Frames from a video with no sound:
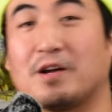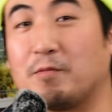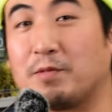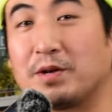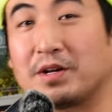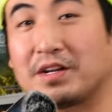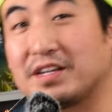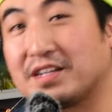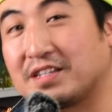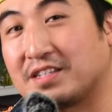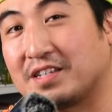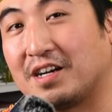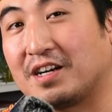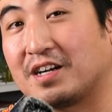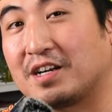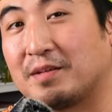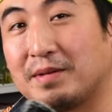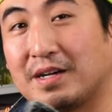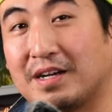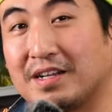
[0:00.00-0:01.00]
we're going to
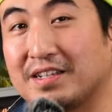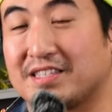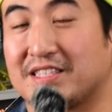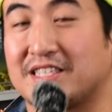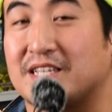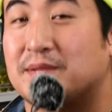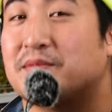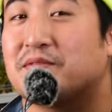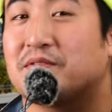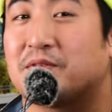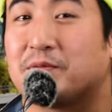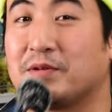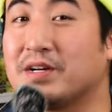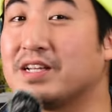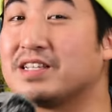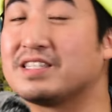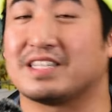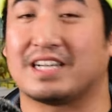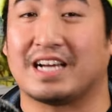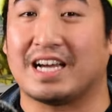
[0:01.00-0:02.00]
talk about some of the
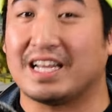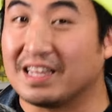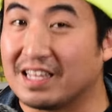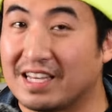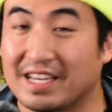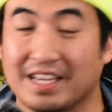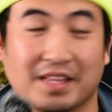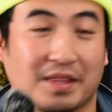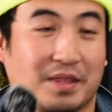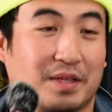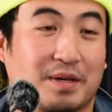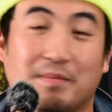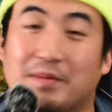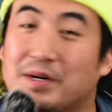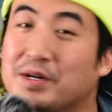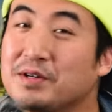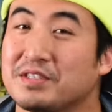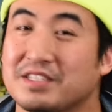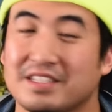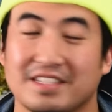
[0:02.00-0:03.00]
ones that I like the
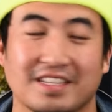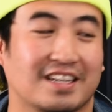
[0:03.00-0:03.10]
most